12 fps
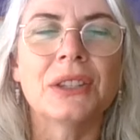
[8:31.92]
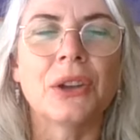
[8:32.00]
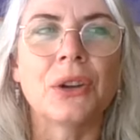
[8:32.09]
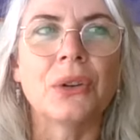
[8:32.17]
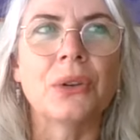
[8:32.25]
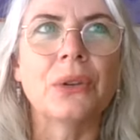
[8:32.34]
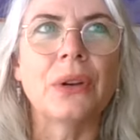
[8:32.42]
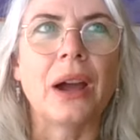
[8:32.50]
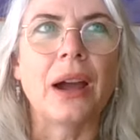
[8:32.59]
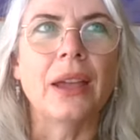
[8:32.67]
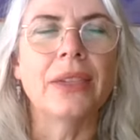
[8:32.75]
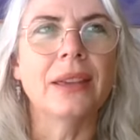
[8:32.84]
So
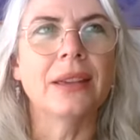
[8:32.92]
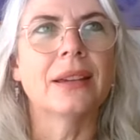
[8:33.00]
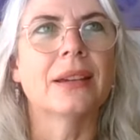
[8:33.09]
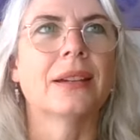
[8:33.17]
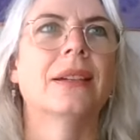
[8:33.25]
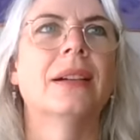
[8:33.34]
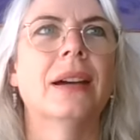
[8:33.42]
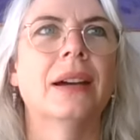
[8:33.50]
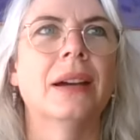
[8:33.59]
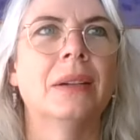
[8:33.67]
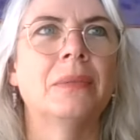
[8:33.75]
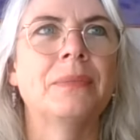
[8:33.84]
I think
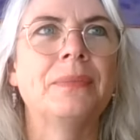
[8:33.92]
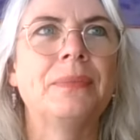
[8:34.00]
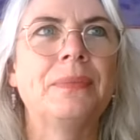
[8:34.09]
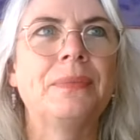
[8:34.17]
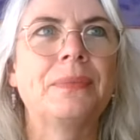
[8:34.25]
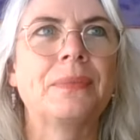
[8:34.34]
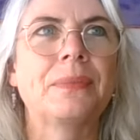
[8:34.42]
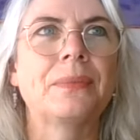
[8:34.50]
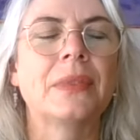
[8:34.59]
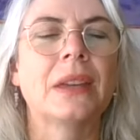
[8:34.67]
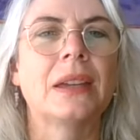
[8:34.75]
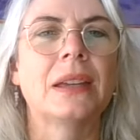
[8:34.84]

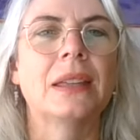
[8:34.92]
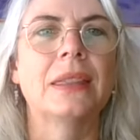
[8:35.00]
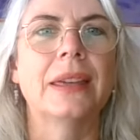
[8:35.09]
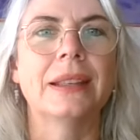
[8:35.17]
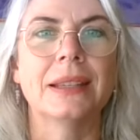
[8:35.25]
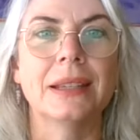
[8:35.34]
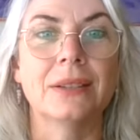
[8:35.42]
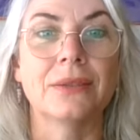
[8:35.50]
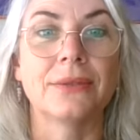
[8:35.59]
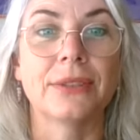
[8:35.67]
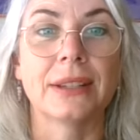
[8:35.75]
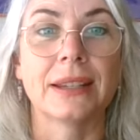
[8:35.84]
that's it
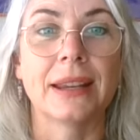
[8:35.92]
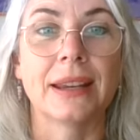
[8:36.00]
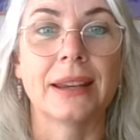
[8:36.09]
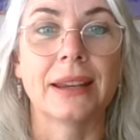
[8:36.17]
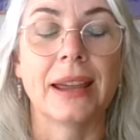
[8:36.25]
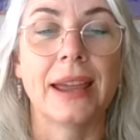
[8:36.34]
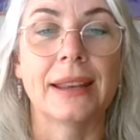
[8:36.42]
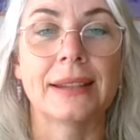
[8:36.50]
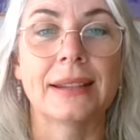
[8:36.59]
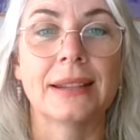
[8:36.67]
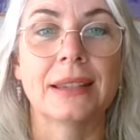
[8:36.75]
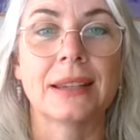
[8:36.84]
for today.
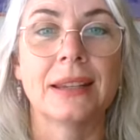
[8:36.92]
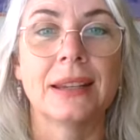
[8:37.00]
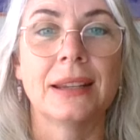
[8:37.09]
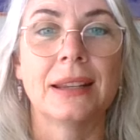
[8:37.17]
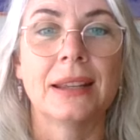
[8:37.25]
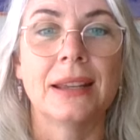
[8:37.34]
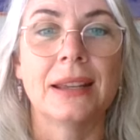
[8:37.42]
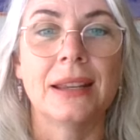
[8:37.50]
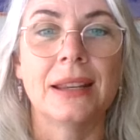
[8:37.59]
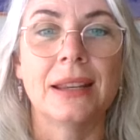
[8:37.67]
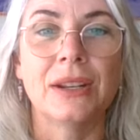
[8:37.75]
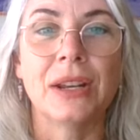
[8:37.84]
And
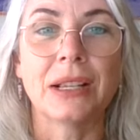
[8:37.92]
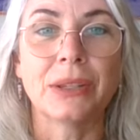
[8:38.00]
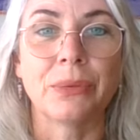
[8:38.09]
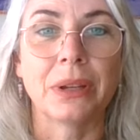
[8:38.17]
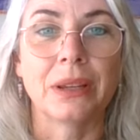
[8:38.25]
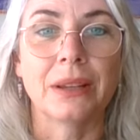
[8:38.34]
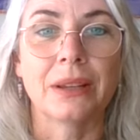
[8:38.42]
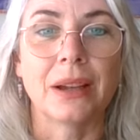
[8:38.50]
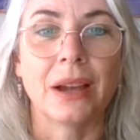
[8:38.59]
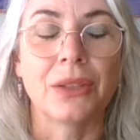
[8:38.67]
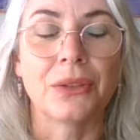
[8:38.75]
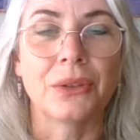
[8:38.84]
next week,
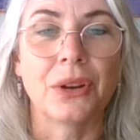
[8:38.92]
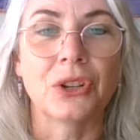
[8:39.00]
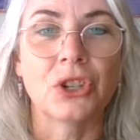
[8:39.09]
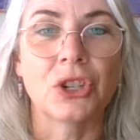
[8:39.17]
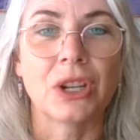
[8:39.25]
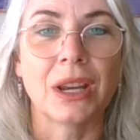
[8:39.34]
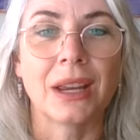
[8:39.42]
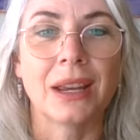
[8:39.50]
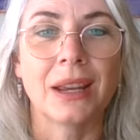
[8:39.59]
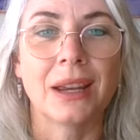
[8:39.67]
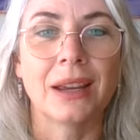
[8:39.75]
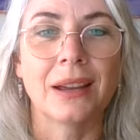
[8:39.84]
I thought I'd
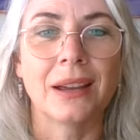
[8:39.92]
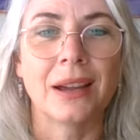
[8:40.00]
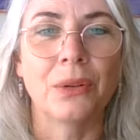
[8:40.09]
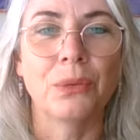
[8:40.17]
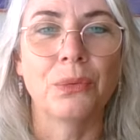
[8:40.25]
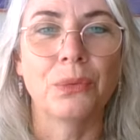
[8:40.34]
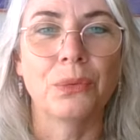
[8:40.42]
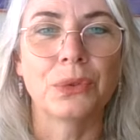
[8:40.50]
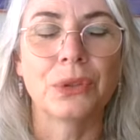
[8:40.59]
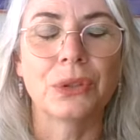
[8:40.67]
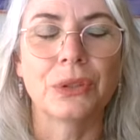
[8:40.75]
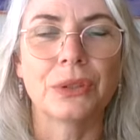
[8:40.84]
share a
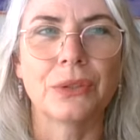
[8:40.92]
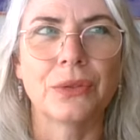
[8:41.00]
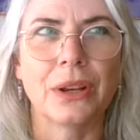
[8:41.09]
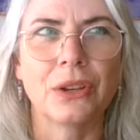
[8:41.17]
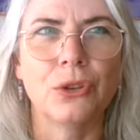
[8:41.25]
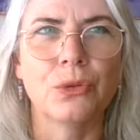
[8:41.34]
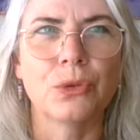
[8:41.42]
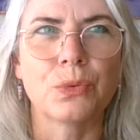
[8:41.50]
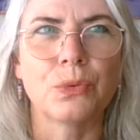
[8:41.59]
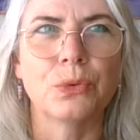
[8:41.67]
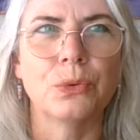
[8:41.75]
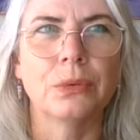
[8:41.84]
sort of
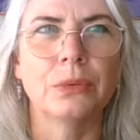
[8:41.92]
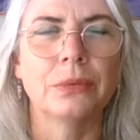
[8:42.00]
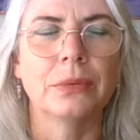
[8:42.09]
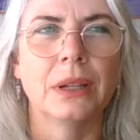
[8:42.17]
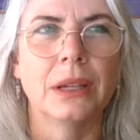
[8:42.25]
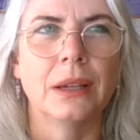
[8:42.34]
unusual, I